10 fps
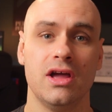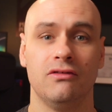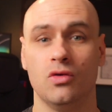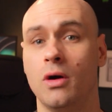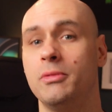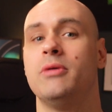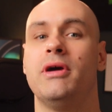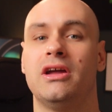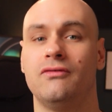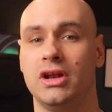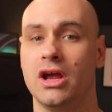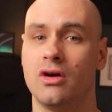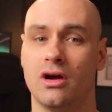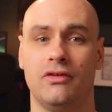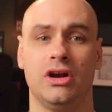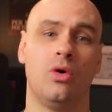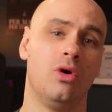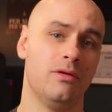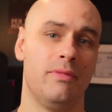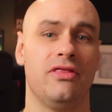If you want me to make a video covering
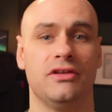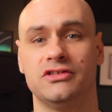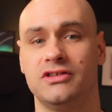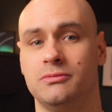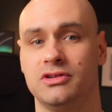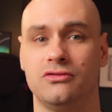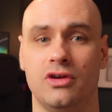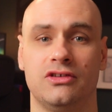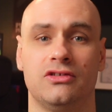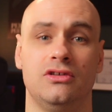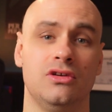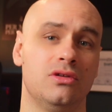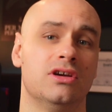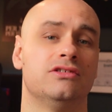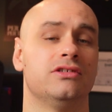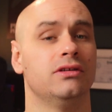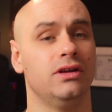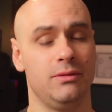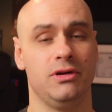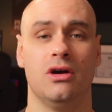all the methods, tips and tricks to do this,
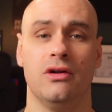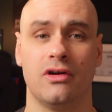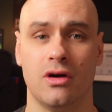let me know in the